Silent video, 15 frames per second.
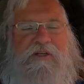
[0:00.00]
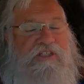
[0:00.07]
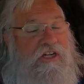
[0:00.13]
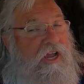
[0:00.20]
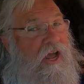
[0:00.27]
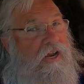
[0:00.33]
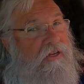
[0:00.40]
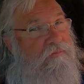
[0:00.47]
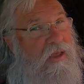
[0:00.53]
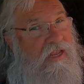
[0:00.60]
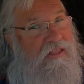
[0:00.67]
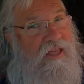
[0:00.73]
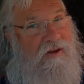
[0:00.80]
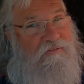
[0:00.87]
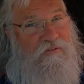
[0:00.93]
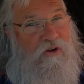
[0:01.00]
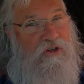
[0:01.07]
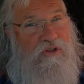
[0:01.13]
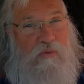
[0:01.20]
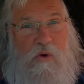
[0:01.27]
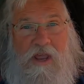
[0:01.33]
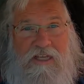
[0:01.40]
But you got to make that
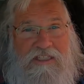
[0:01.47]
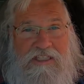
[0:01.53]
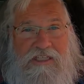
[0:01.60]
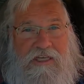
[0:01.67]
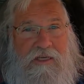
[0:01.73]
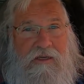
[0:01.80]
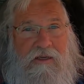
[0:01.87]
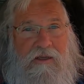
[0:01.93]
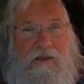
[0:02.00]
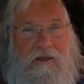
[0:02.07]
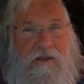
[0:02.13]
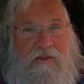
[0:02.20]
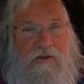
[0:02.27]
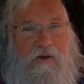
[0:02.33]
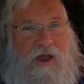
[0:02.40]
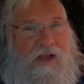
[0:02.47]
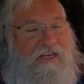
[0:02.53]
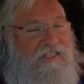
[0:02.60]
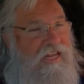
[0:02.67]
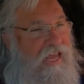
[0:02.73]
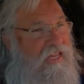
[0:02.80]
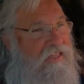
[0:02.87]
first risk. You got
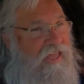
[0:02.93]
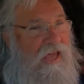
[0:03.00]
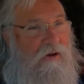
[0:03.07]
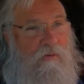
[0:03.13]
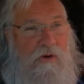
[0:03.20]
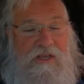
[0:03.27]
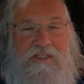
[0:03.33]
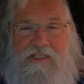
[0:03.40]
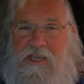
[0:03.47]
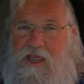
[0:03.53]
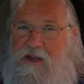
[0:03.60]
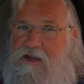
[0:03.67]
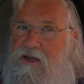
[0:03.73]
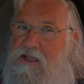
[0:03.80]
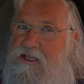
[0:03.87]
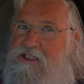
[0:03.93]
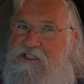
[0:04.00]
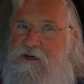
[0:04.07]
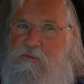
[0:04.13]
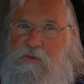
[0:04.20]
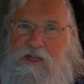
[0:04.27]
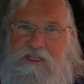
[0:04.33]
to take that risk, and it
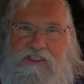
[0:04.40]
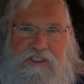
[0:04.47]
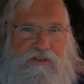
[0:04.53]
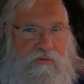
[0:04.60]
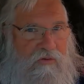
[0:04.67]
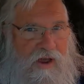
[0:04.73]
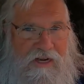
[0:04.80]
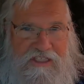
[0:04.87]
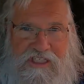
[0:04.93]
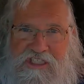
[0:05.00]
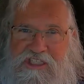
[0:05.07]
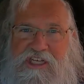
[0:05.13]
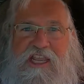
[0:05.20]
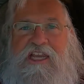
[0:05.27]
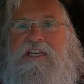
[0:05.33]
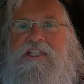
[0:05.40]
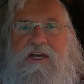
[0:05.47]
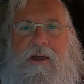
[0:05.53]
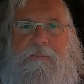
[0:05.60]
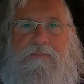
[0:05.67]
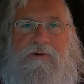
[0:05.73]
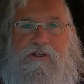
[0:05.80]
is a risk. You got to
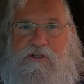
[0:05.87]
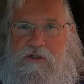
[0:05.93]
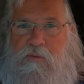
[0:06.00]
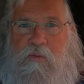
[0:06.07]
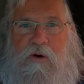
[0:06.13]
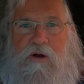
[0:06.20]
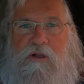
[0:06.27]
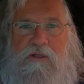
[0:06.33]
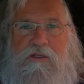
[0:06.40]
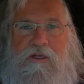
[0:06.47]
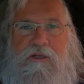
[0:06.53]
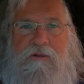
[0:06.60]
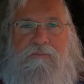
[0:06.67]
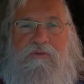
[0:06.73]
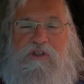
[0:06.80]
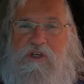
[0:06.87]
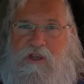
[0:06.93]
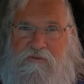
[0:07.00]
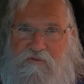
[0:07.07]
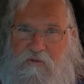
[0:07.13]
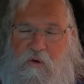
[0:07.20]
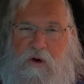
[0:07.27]
stand up to the world, to
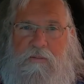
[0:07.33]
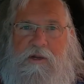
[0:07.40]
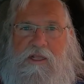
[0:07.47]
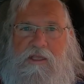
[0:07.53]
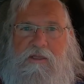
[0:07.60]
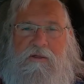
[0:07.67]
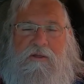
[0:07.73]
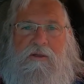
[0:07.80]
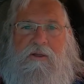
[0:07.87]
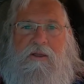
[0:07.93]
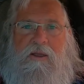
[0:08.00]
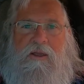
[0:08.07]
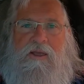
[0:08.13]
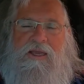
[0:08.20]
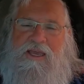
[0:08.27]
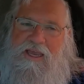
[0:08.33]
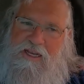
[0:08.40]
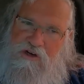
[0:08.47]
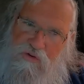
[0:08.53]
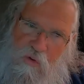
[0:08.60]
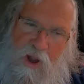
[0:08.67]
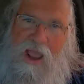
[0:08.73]
conformity,
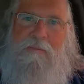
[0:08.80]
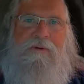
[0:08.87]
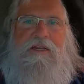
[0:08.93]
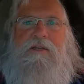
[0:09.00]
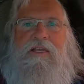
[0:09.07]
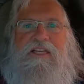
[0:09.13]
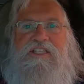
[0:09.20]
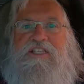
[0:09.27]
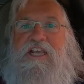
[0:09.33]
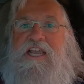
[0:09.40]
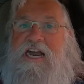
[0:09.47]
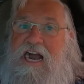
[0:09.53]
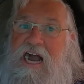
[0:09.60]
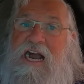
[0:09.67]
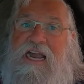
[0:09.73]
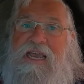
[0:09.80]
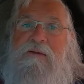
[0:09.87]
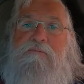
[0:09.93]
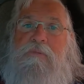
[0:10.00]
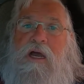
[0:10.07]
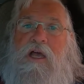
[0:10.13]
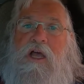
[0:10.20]
and grab it and say,
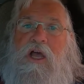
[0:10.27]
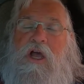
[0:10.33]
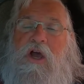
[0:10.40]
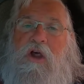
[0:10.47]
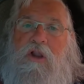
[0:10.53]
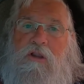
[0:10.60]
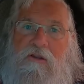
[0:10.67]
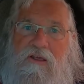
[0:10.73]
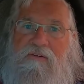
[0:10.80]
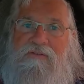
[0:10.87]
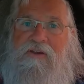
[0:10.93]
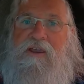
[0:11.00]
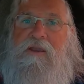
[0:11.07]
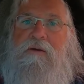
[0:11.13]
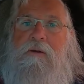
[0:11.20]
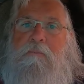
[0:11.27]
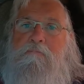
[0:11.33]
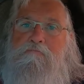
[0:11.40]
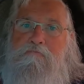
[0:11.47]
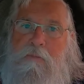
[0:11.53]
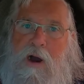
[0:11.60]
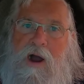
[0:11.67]
I'm living
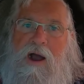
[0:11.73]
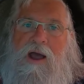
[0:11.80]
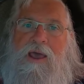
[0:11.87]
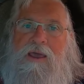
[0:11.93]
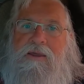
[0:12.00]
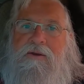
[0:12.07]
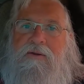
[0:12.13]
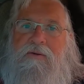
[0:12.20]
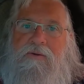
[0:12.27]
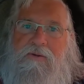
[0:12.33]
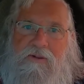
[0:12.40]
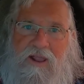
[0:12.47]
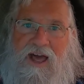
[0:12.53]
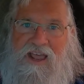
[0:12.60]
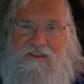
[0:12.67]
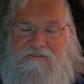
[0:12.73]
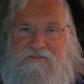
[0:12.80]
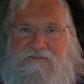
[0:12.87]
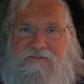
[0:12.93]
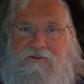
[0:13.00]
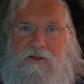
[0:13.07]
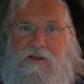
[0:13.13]
my
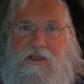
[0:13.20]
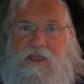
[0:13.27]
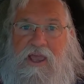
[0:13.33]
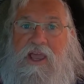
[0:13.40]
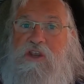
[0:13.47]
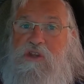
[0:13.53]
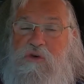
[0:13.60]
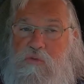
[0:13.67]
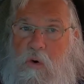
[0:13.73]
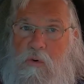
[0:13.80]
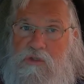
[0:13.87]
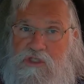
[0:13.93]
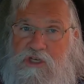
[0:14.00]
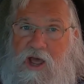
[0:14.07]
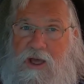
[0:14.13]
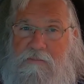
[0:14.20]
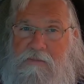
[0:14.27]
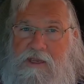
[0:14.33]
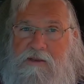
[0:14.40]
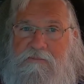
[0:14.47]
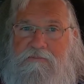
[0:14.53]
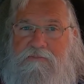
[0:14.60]
life, and you won't
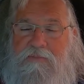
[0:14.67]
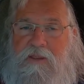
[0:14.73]
stop me.